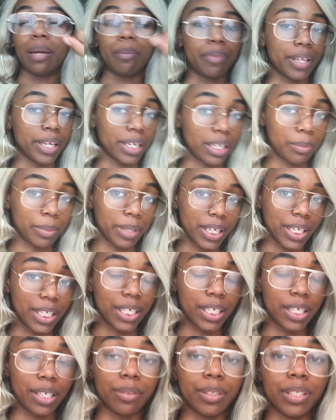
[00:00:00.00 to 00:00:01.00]
I'm thinking about
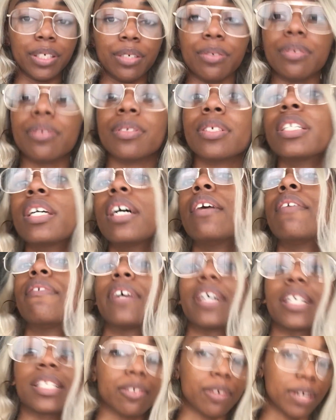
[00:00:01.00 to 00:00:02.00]
it. I don't know.
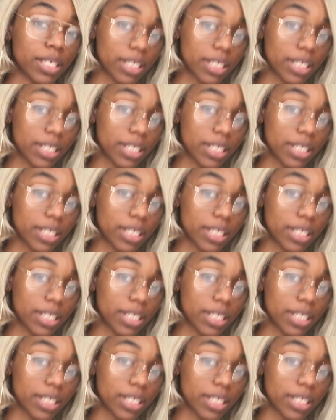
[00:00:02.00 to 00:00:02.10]
Flexi